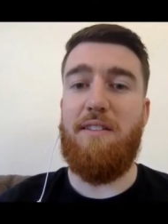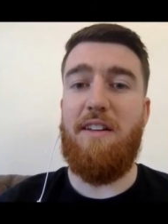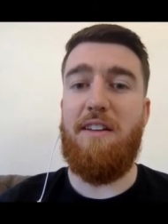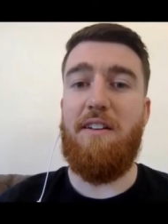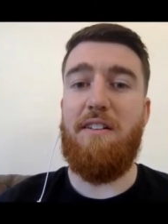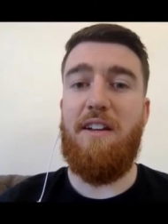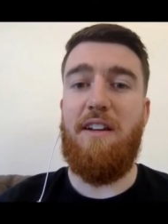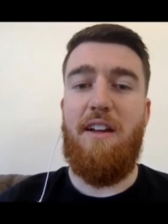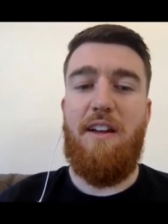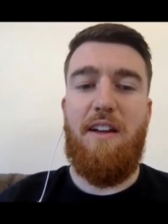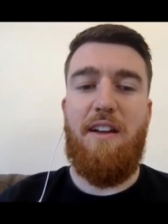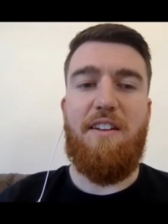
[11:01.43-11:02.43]
they got,
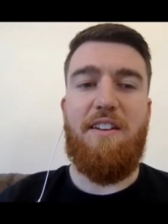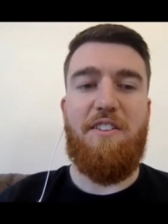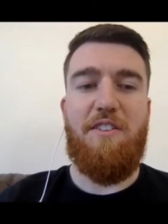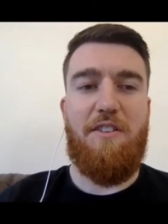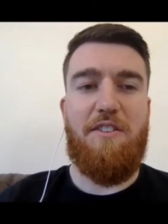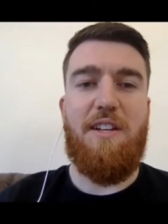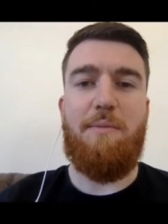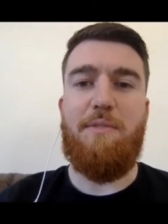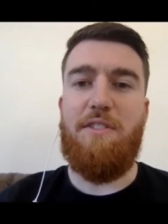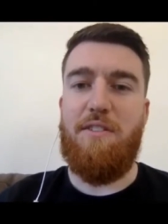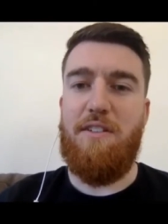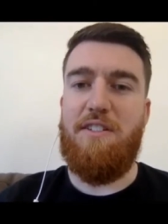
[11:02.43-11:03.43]
it encouraged them
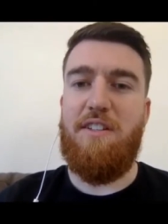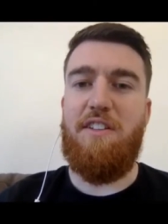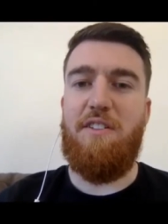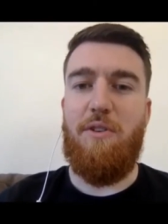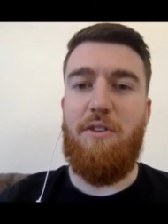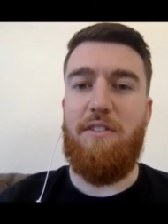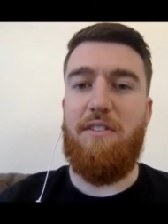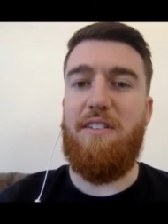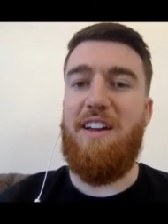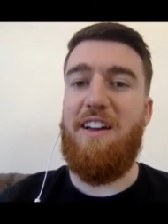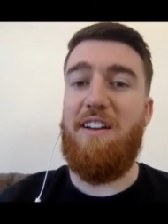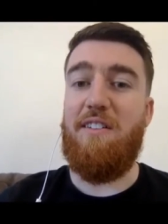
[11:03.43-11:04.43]
to continue on
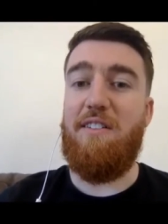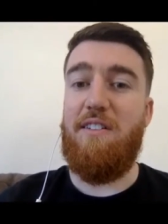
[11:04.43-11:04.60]
uh,